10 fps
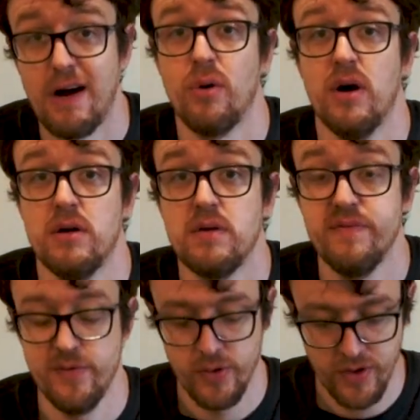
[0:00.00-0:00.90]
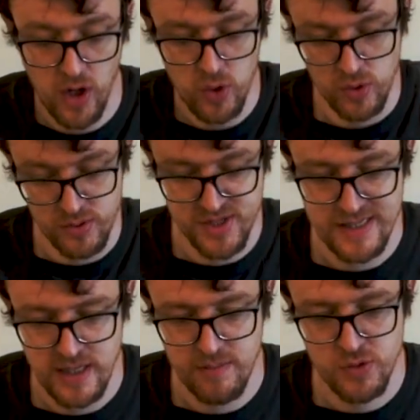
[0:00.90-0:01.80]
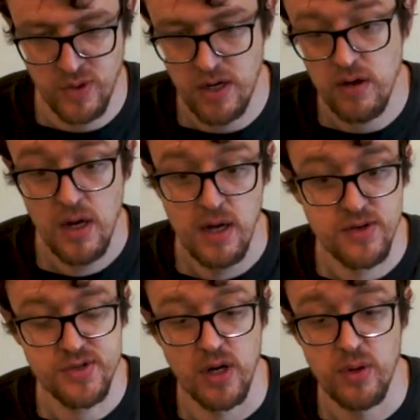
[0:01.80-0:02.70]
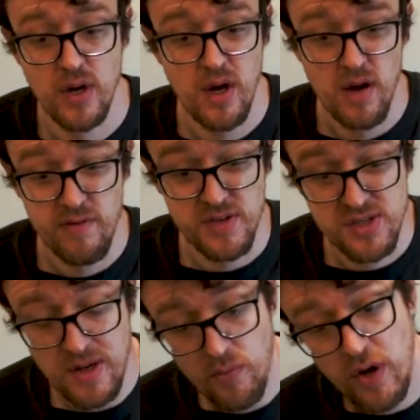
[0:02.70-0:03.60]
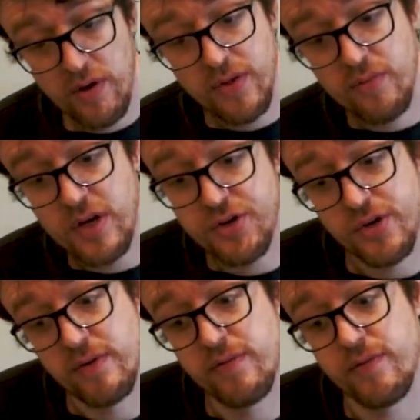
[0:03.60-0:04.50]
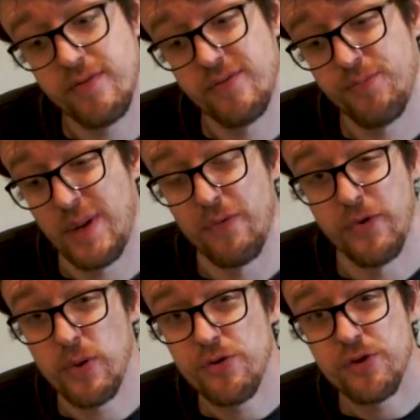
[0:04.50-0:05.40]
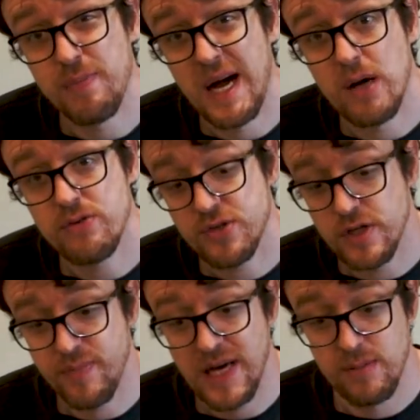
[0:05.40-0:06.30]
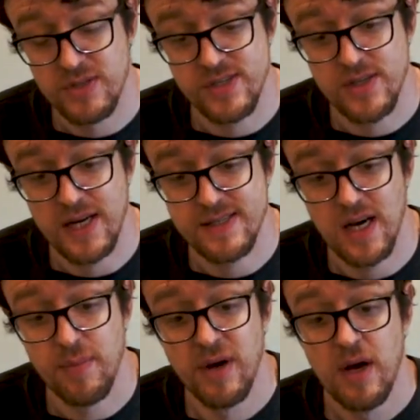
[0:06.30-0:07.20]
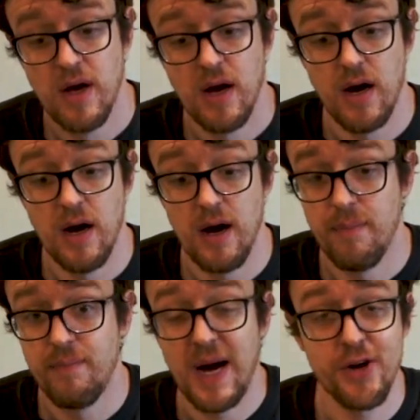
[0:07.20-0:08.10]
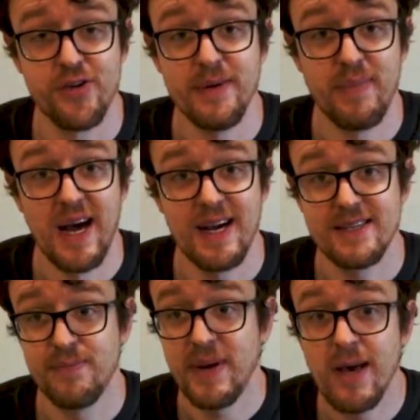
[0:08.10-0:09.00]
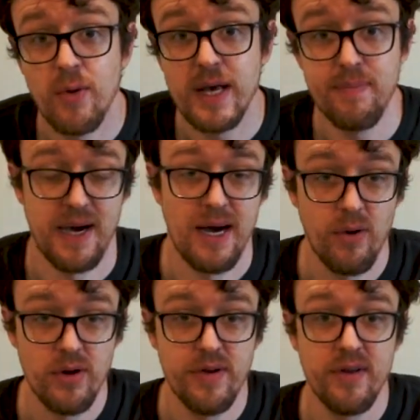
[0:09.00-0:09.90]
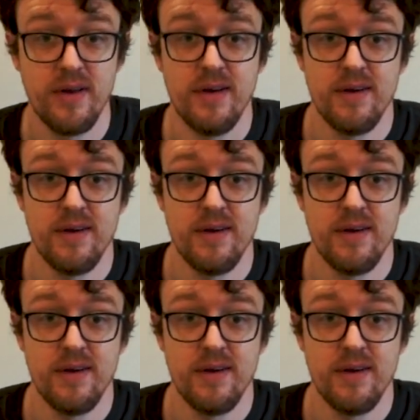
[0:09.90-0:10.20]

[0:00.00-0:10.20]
power for the whole setup as well. So for somewhere in the region of about £200, you'd be able to set up a battery-backed, PoE-powered